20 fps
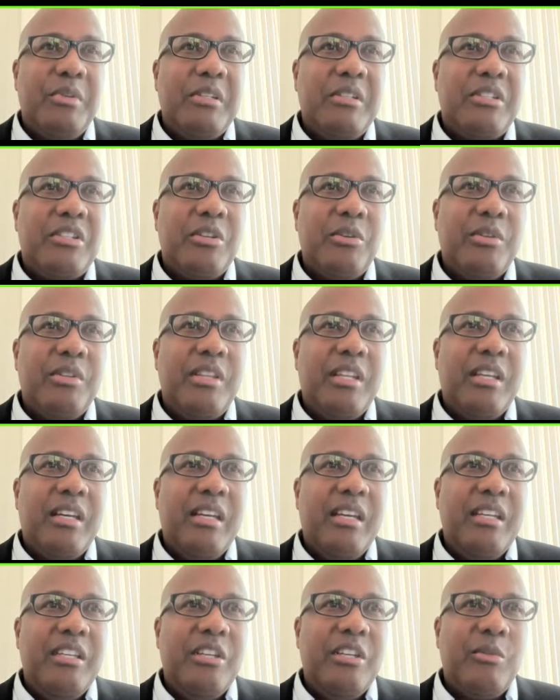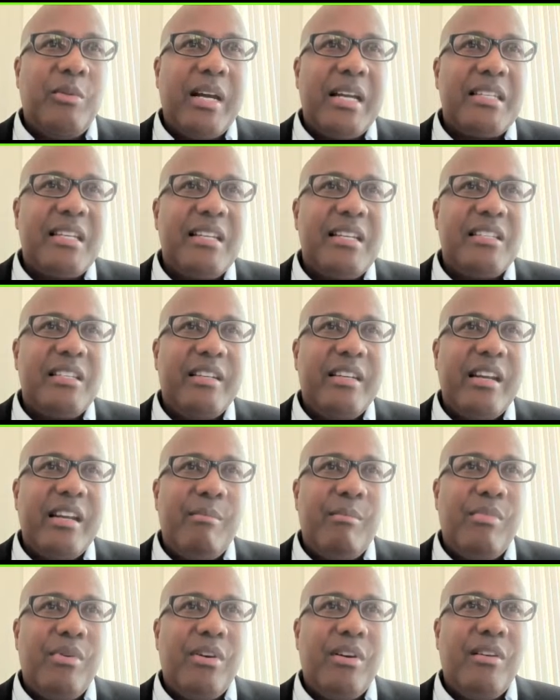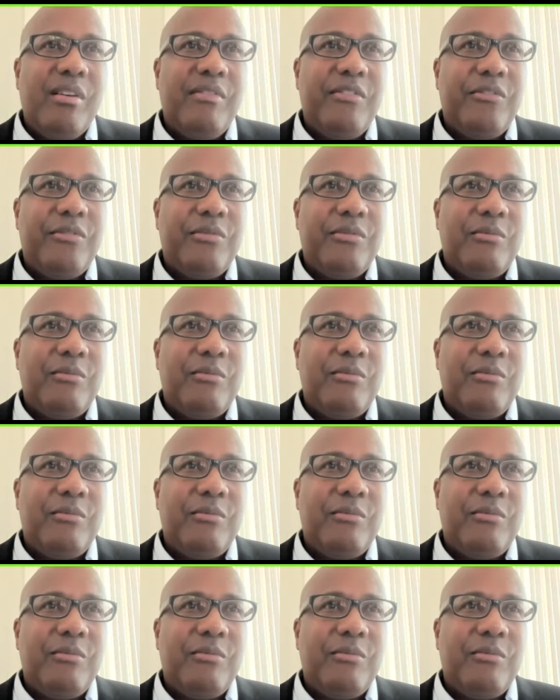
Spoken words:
so the US has a number of